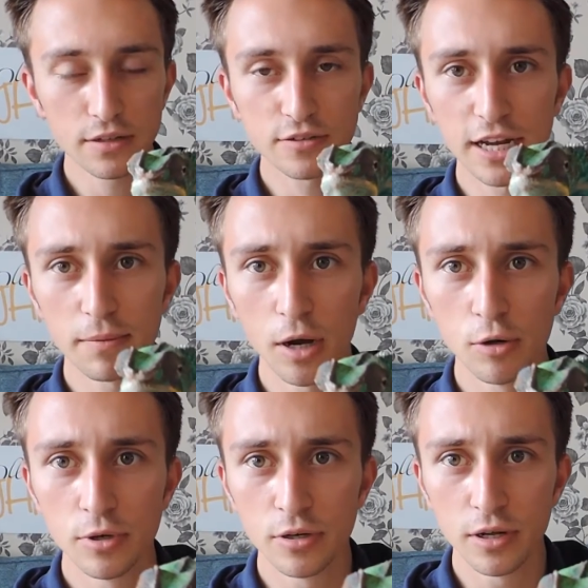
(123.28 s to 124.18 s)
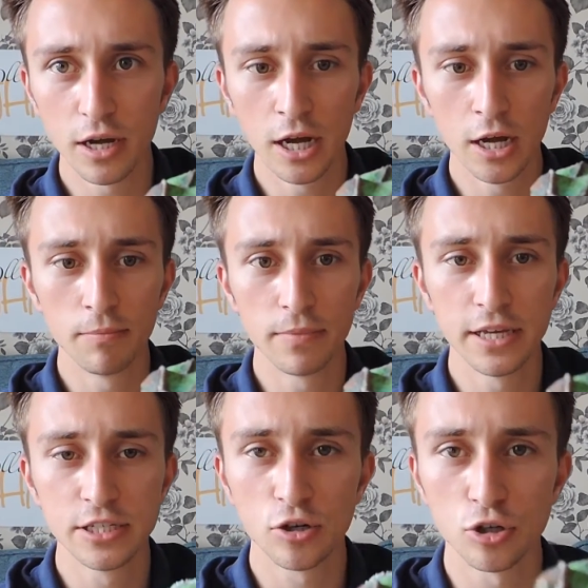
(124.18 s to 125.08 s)
So at the moment
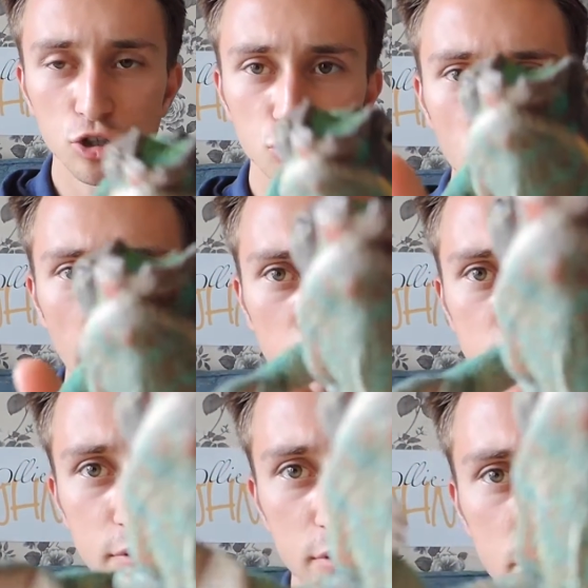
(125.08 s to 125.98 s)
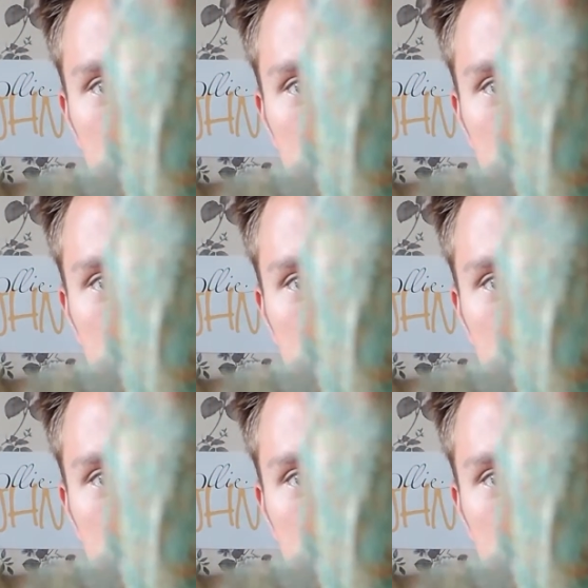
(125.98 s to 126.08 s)
he's got stripes.